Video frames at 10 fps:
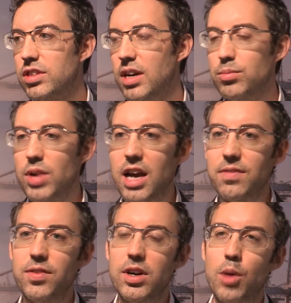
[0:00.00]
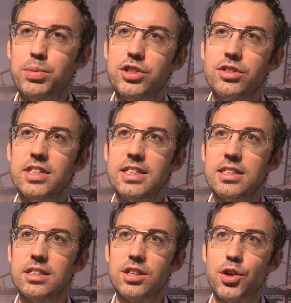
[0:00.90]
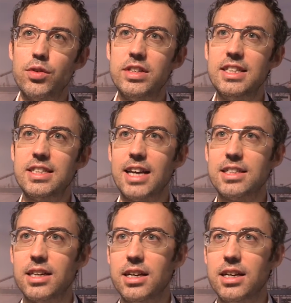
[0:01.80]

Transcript: We have opportunities in the security sector